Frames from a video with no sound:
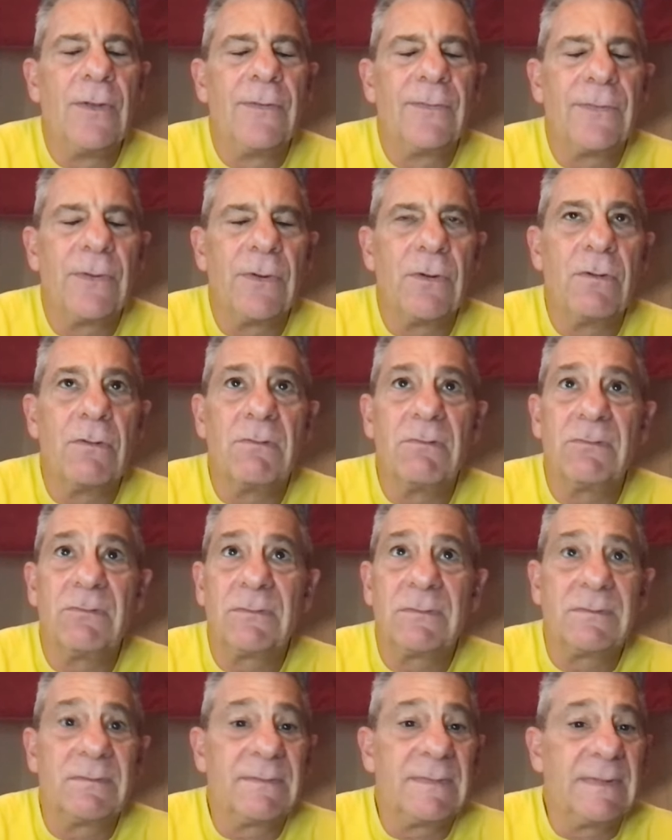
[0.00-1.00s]
So
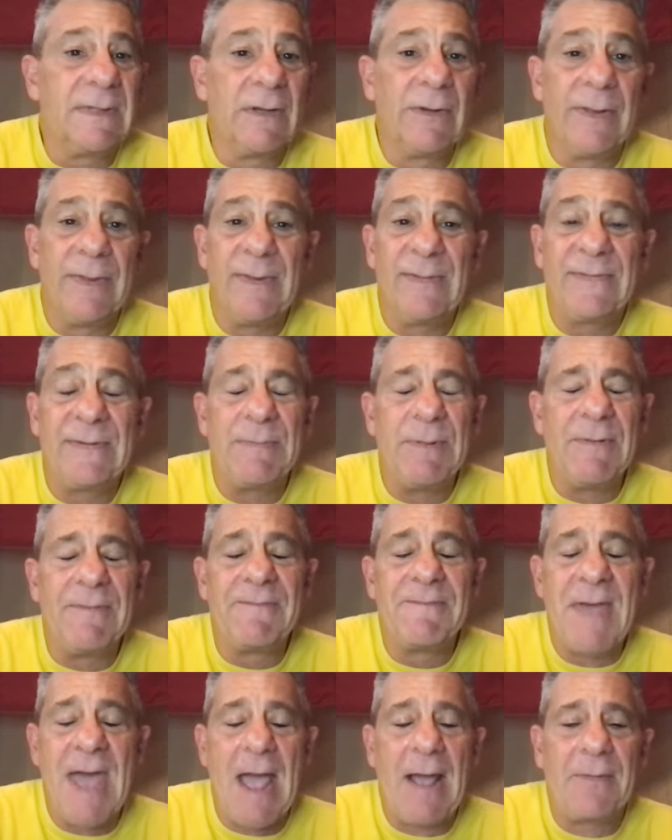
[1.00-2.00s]
literally the simple
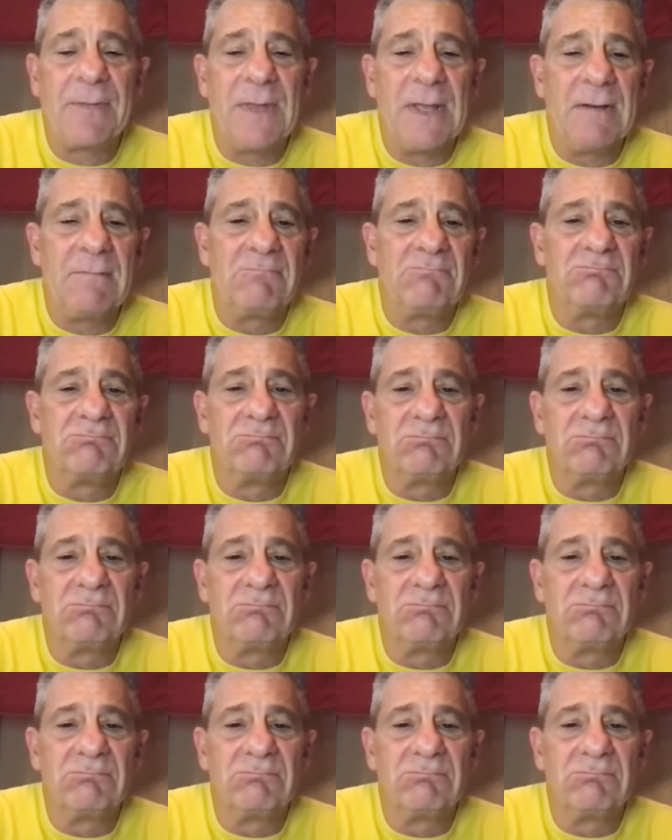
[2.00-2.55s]
fact that